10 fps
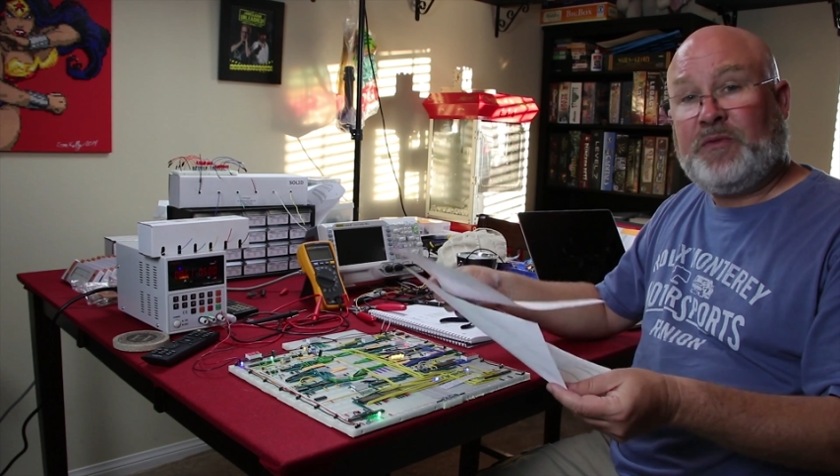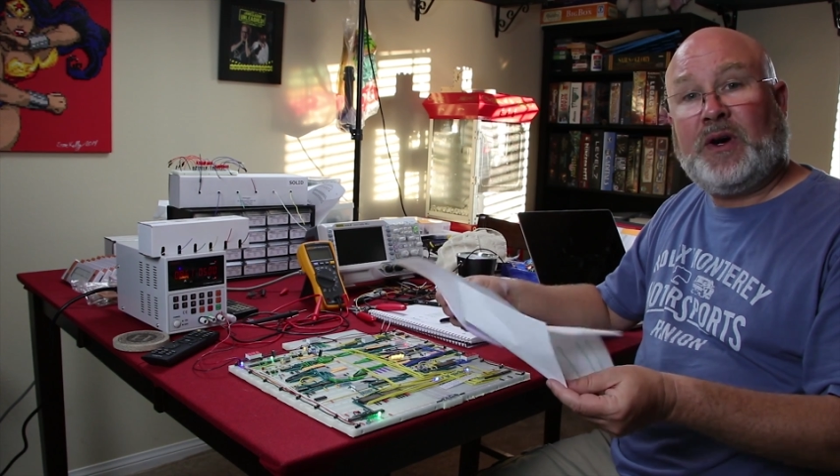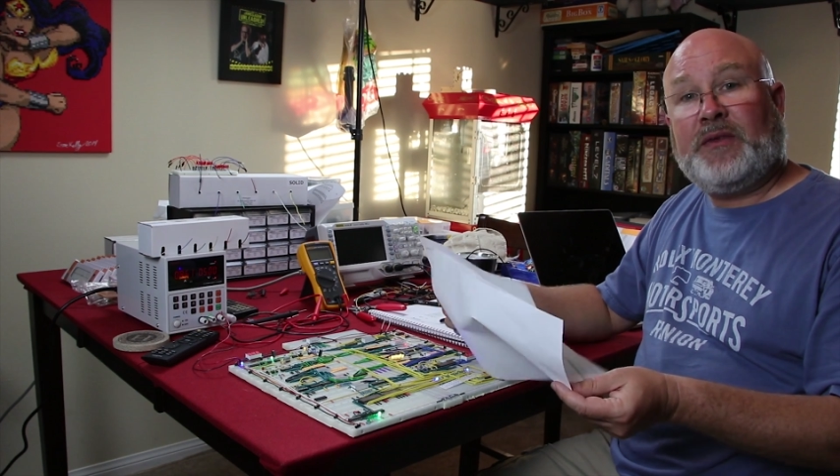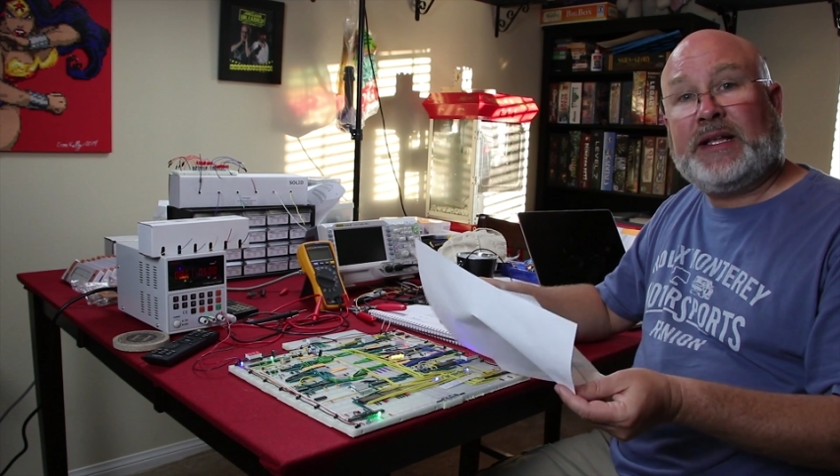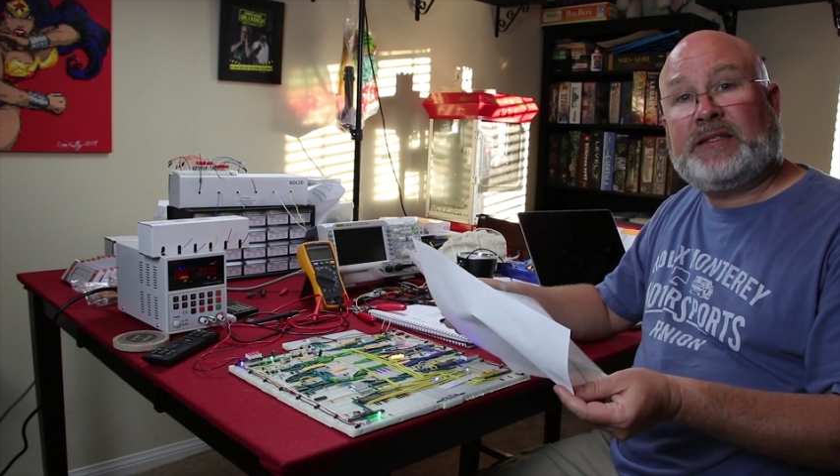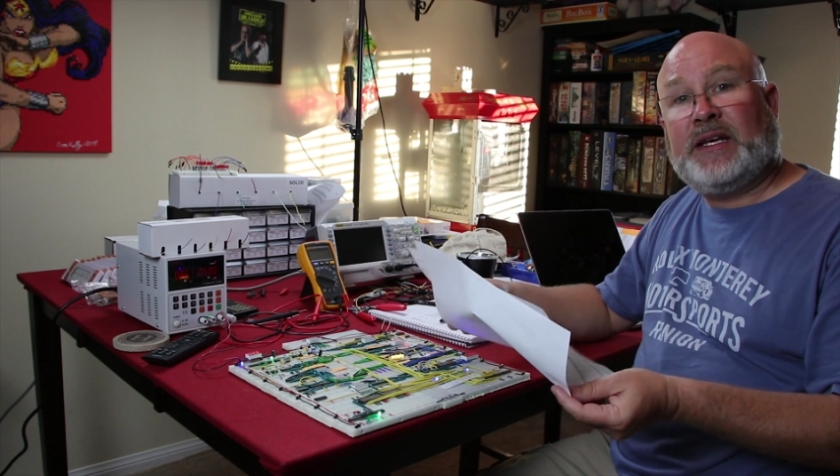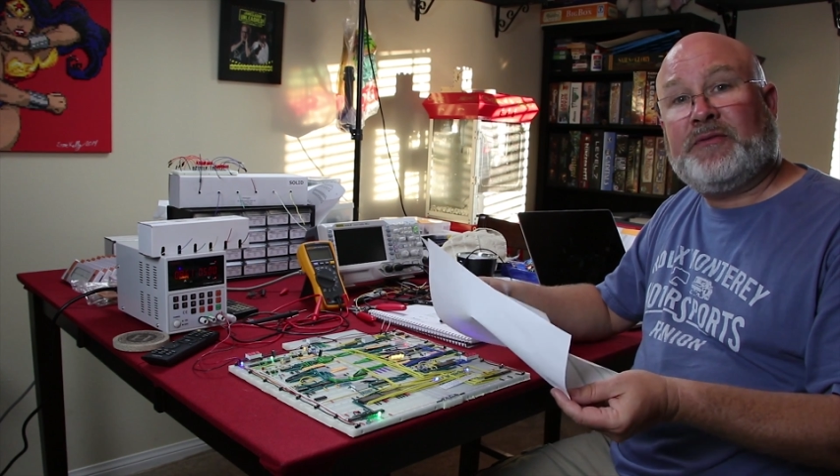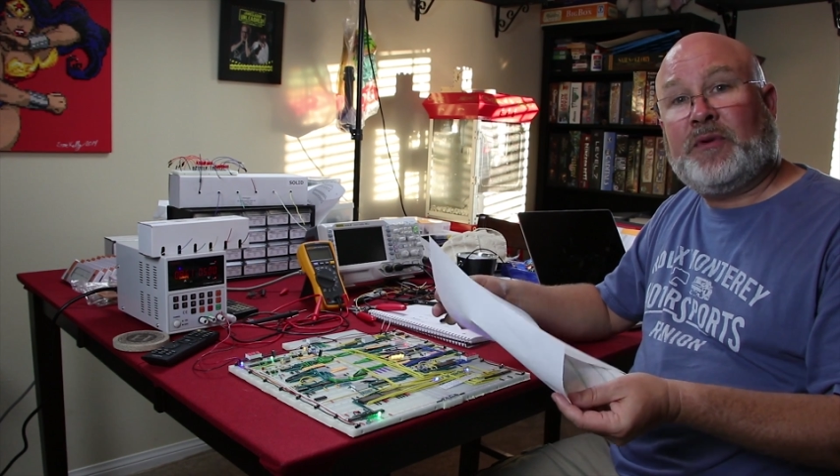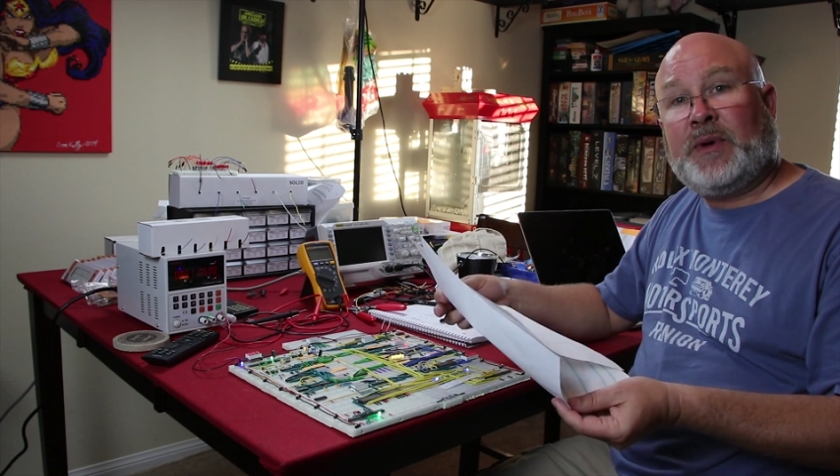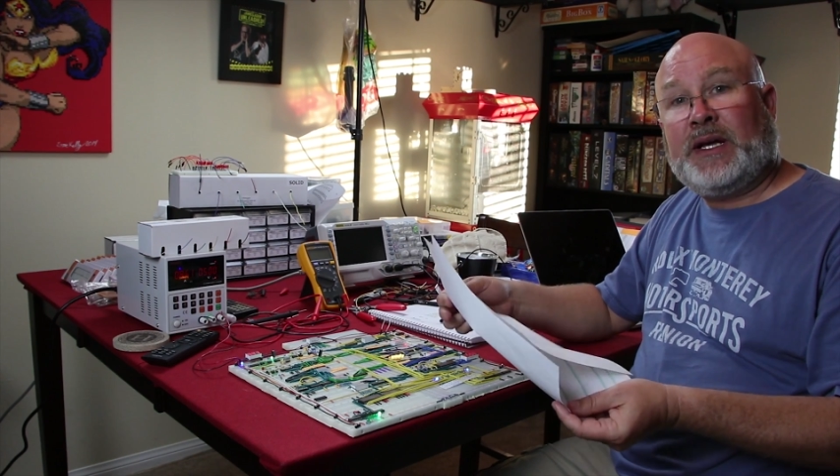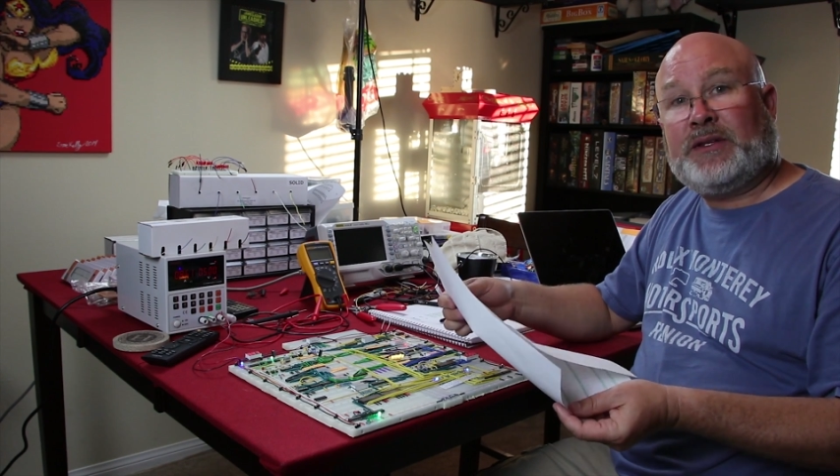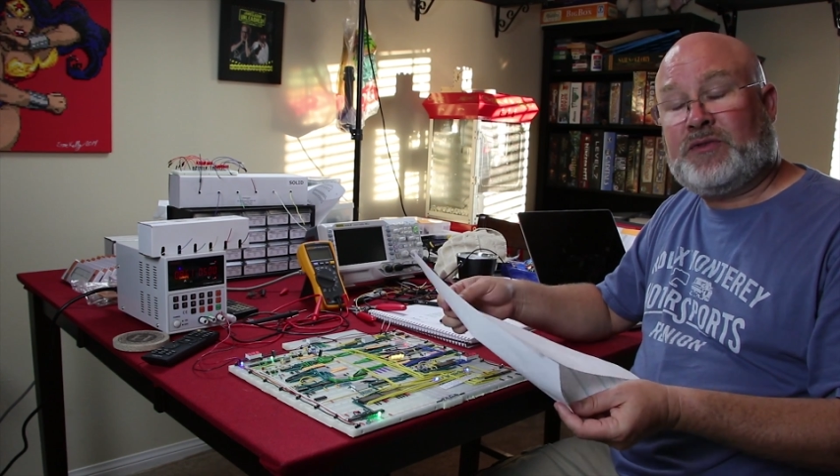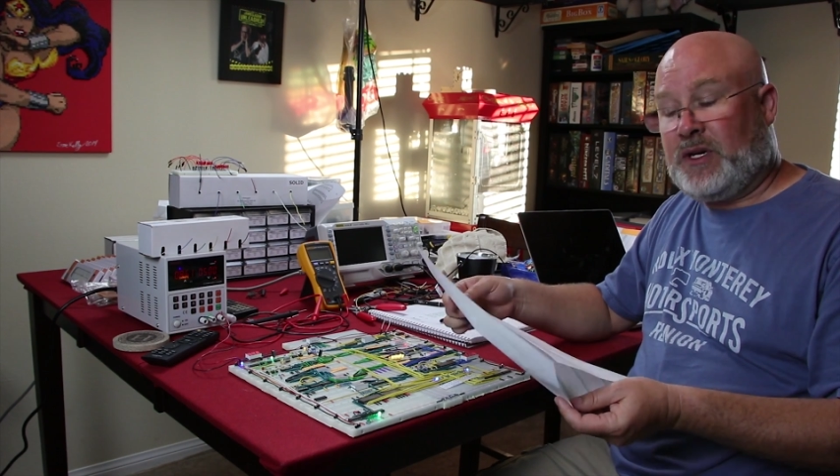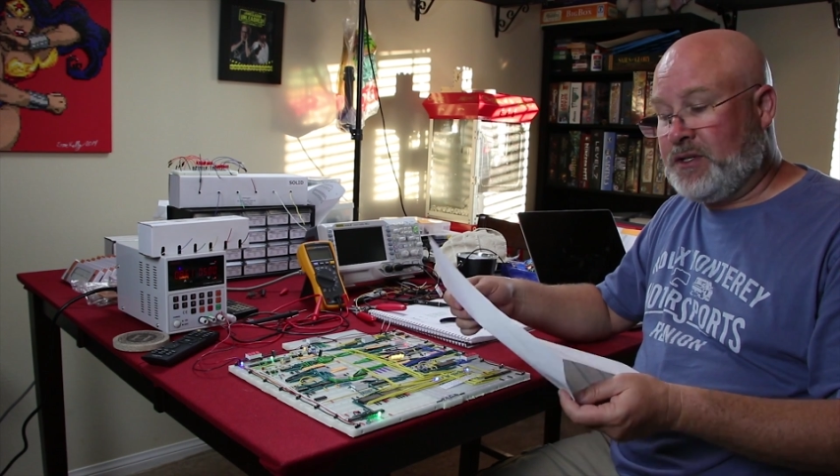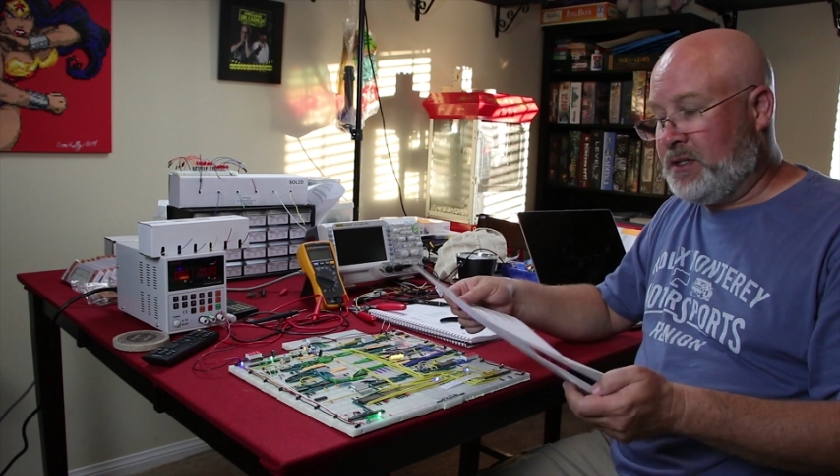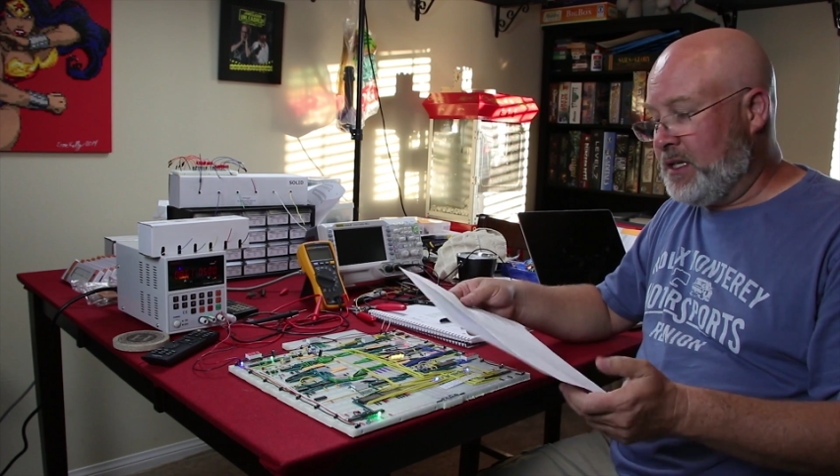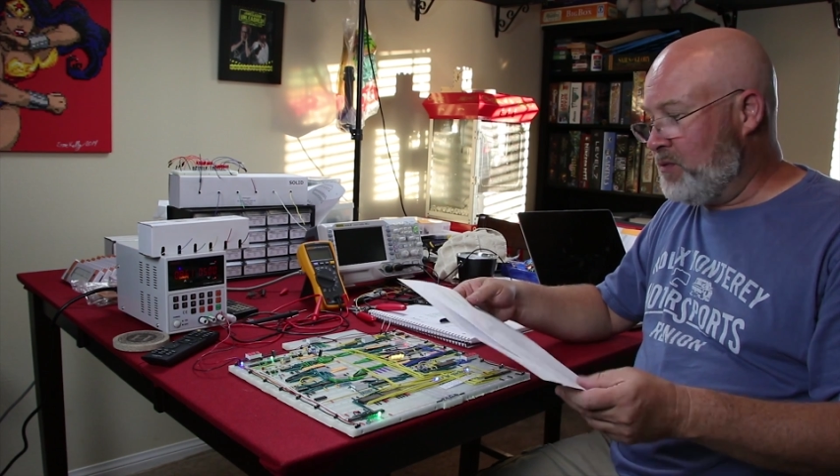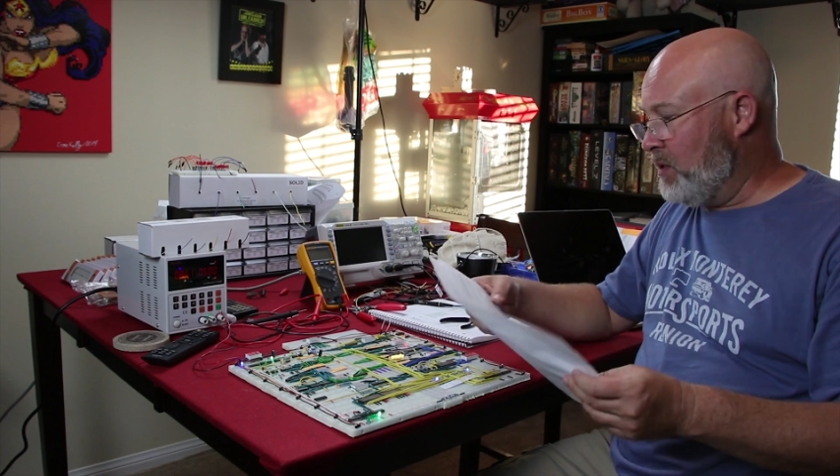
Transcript: far that's it for my instruction sets.